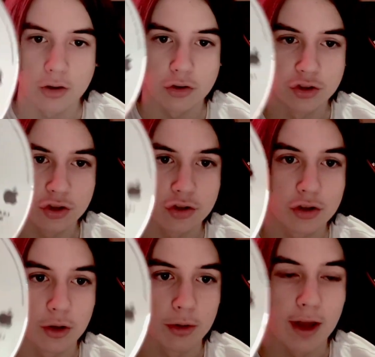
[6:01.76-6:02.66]
just
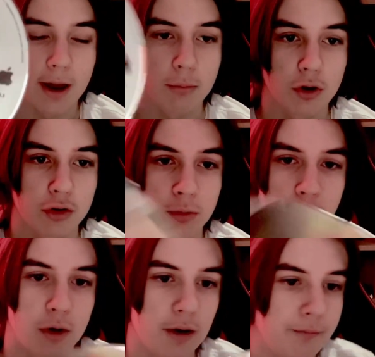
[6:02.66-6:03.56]
to
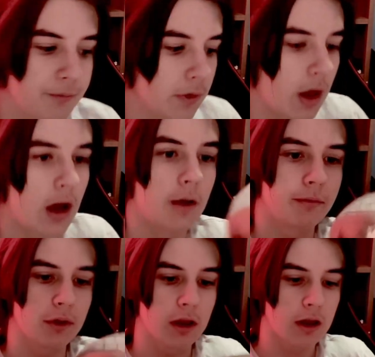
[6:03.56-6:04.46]
9.2.1.
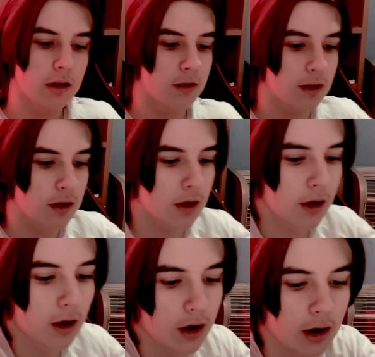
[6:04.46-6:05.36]
You see,
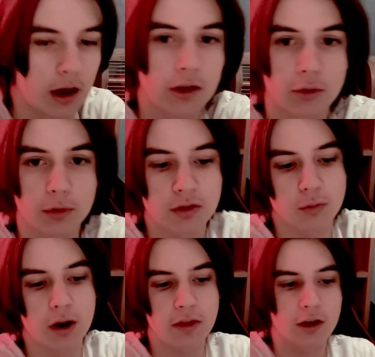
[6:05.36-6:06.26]
and the
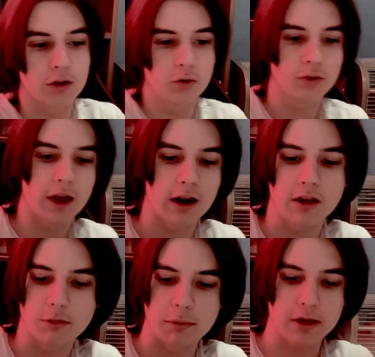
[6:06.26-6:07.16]
reason why they include that
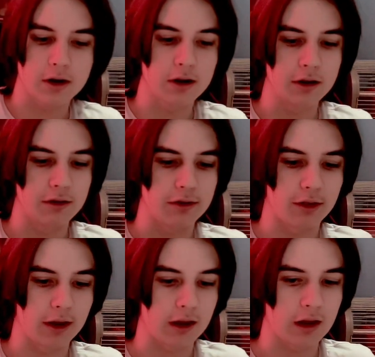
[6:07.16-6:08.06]
is because,
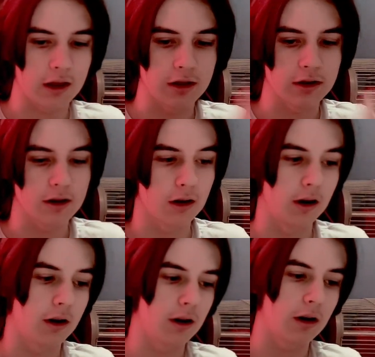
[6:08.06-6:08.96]
like, in
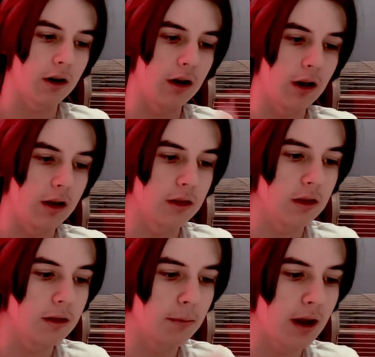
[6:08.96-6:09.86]
here,
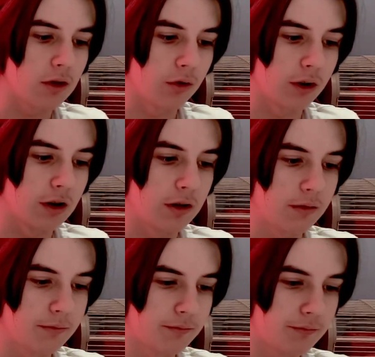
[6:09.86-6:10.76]
in the manual here,
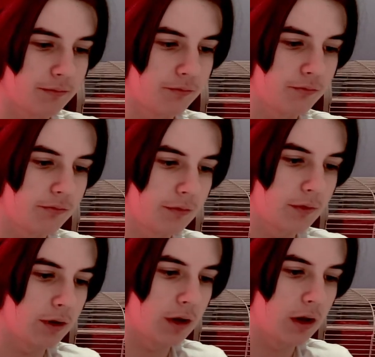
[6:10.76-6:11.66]

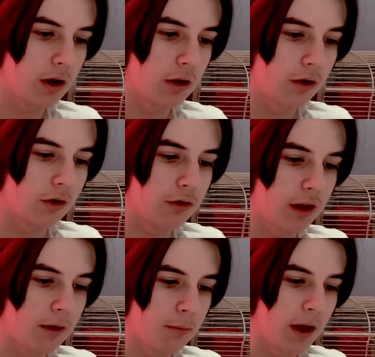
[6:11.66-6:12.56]
there is
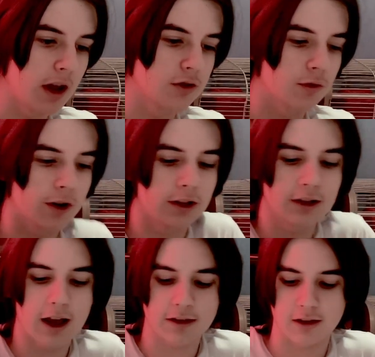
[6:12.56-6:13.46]
a page for
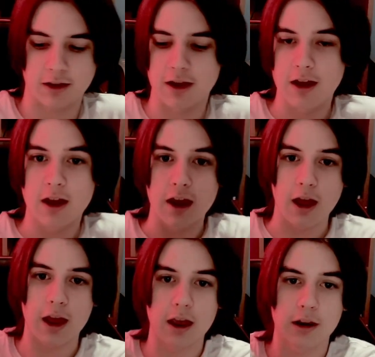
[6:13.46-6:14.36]
Classic,
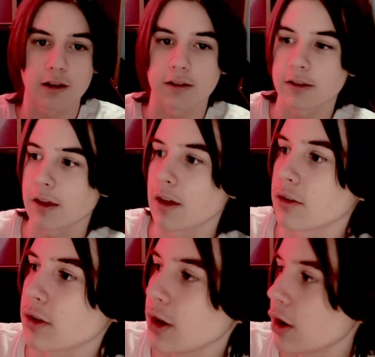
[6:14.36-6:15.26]
and it
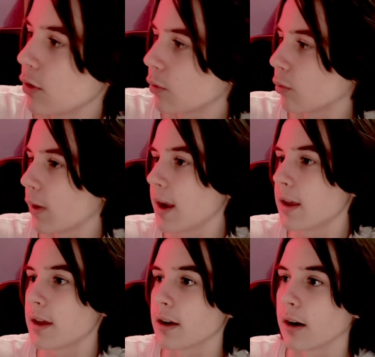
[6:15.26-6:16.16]
says right
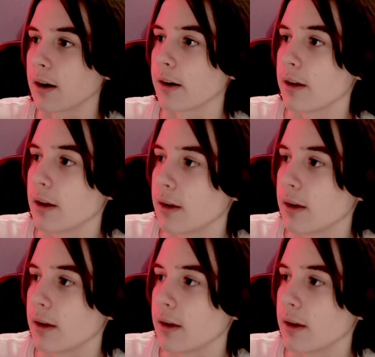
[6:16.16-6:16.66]
here,